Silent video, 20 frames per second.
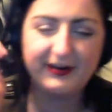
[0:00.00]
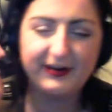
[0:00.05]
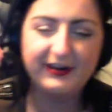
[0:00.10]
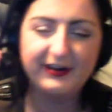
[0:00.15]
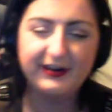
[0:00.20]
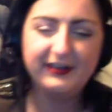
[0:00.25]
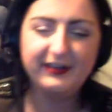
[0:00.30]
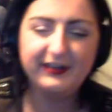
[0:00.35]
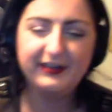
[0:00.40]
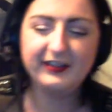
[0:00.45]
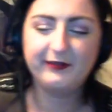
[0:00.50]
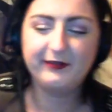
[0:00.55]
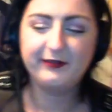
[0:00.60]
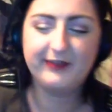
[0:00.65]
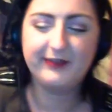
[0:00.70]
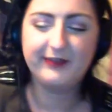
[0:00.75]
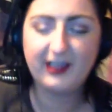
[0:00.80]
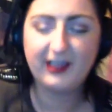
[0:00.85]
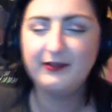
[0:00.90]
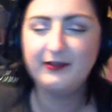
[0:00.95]
Do you remember
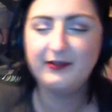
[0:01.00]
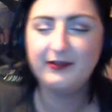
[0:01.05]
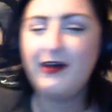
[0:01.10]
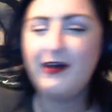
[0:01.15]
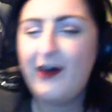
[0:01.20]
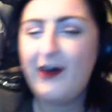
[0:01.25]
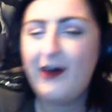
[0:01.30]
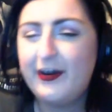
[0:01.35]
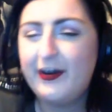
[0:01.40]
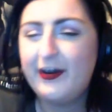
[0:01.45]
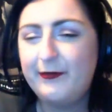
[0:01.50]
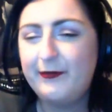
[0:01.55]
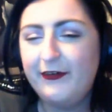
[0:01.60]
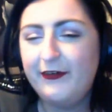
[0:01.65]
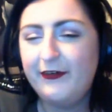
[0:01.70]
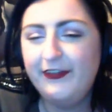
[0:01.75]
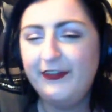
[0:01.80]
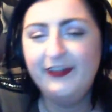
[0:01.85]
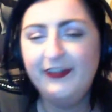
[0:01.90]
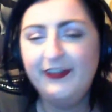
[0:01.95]
you were talking about
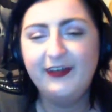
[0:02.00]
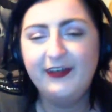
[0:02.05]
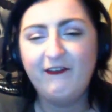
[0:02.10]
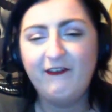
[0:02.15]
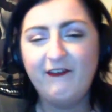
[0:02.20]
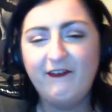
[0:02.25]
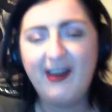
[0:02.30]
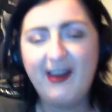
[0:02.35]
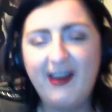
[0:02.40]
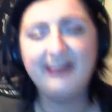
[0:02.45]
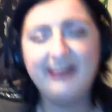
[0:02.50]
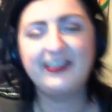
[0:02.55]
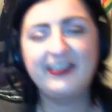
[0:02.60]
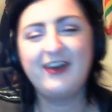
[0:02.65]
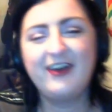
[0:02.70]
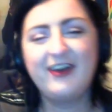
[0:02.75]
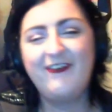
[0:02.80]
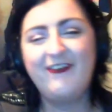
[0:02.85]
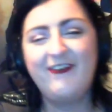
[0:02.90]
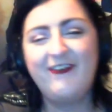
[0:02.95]
Audible a
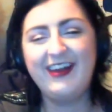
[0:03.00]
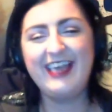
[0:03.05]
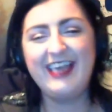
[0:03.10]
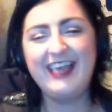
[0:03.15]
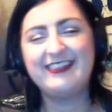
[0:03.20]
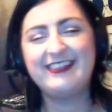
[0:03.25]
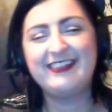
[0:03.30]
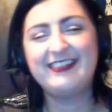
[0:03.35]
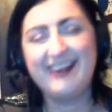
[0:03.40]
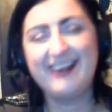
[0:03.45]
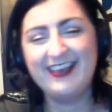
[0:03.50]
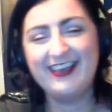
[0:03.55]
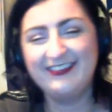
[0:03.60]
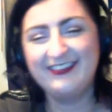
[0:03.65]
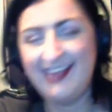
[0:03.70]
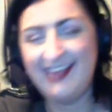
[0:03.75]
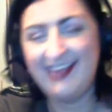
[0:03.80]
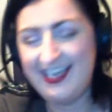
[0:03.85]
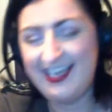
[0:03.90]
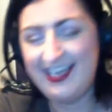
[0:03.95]
while ago when I
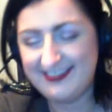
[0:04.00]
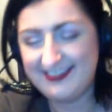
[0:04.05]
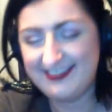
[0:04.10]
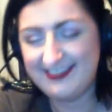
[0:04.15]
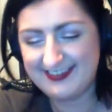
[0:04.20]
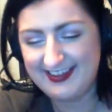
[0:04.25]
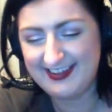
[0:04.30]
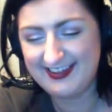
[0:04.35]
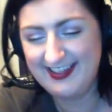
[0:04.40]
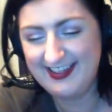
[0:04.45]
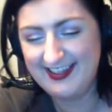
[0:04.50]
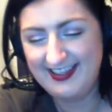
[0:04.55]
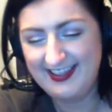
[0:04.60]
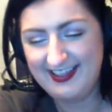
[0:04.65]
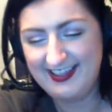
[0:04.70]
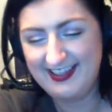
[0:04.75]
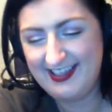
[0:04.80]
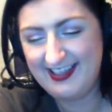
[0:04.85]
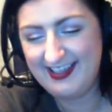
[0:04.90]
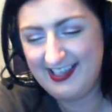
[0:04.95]
saw you last?
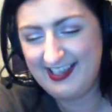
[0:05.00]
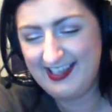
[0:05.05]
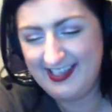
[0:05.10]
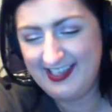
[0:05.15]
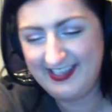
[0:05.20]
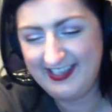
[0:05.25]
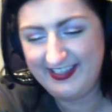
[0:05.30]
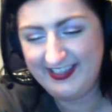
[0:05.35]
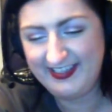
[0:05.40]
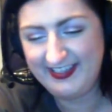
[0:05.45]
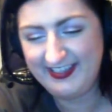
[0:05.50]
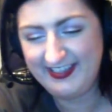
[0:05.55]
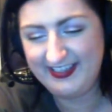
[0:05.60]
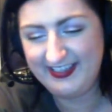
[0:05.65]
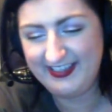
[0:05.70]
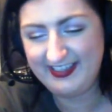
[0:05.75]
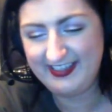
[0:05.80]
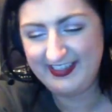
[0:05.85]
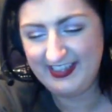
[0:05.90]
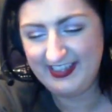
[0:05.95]

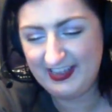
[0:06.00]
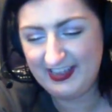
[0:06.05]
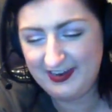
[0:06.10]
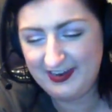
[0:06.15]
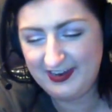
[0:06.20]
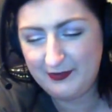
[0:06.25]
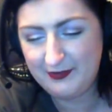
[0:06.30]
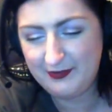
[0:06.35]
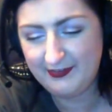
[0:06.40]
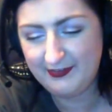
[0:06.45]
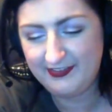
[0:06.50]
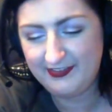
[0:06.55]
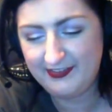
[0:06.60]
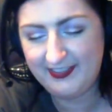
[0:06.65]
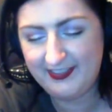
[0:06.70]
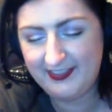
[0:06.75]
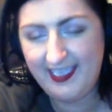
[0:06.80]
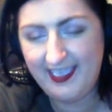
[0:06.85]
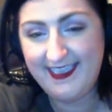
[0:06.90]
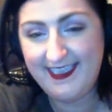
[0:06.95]
And you
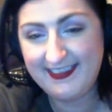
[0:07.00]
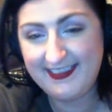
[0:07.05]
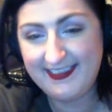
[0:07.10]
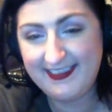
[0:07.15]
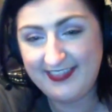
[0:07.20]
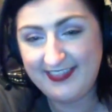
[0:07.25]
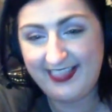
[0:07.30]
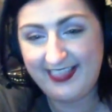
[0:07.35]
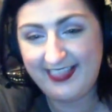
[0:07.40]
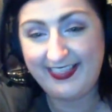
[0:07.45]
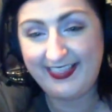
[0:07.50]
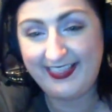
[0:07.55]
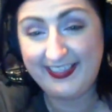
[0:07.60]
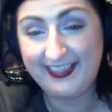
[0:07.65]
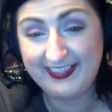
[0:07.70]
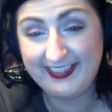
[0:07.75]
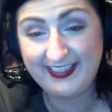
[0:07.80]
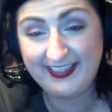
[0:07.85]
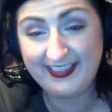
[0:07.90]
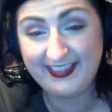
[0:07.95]
were saying that
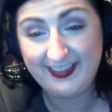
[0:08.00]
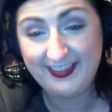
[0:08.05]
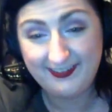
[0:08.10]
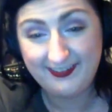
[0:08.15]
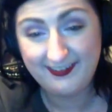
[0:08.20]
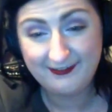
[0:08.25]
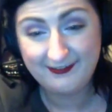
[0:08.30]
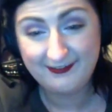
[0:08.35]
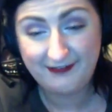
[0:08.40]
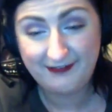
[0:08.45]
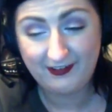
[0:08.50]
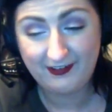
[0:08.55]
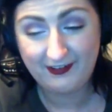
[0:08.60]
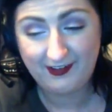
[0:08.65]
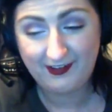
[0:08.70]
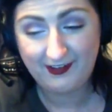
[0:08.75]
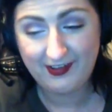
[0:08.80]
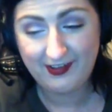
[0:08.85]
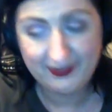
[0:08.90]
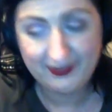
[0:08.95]
like
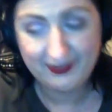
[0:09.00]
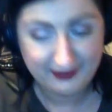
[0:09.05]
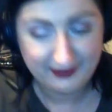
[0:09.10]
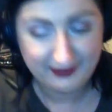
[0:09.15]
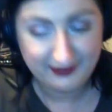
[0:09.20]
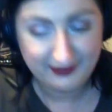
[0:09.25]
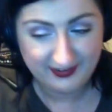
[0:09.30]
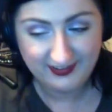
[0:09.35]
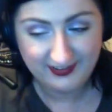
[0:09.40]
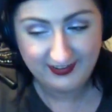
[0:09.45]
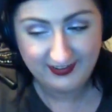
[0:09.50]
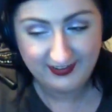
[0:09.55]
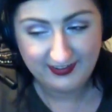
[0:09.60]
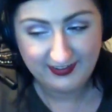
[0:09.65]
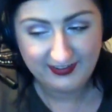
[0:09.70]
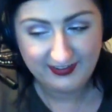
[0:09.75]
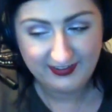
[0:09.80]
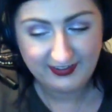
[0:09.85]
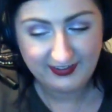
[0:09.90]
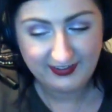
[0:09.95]
fuck Audible
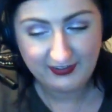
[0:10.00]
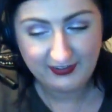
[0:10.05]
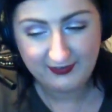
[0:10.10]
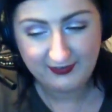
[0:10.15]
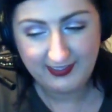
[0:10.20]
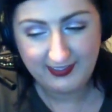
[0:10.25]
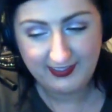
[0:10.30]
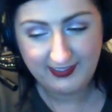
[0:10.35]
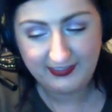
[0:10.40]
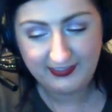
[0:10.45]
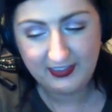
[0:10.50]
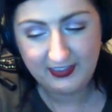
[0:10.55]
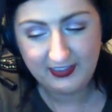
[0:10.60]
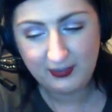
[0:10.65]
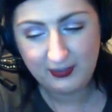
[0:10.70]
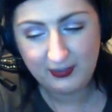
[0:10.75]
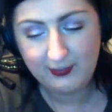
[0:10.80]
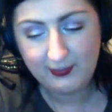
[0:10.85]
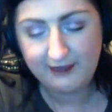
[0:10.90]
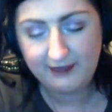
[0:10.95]
because you
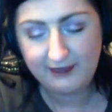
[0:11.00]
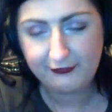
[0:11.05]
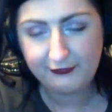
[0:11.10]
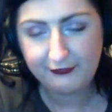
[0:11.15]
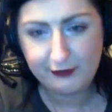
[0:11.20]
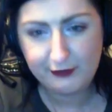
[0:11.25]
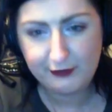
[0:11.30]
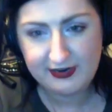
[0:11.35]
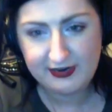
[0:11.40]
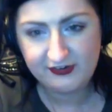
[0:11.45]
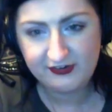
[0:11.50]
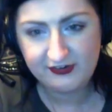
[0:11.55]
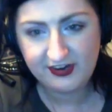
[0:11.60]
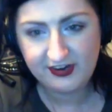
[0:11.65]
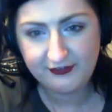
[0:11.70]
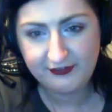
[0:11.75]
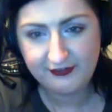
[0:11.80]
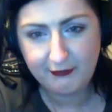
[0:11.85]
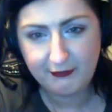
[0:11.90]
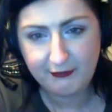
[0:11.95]
get free
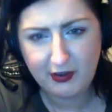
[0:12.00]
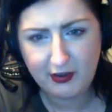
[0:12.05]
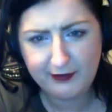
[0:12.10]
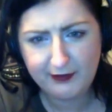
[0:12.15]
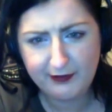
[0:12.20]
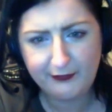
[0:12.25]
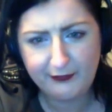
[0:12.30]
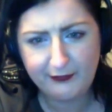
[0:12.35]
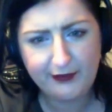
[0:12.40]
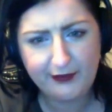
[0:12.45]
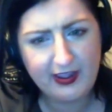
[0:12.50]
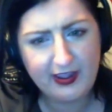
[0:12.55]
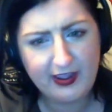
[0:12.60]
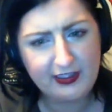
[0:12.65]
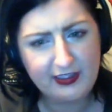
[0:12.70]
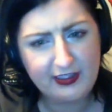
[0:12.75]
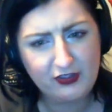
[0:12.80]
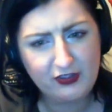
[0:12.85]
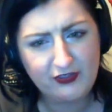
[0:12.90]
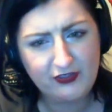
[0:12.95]
shit from Audible, right?
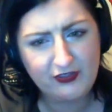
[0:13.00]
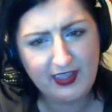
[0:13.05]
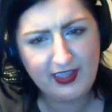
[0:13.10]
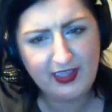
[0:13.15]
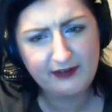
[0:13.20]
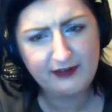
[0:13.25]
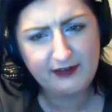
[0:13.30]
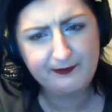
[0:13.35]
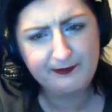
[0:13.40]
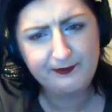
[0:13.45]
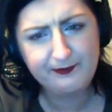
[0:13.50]
You said?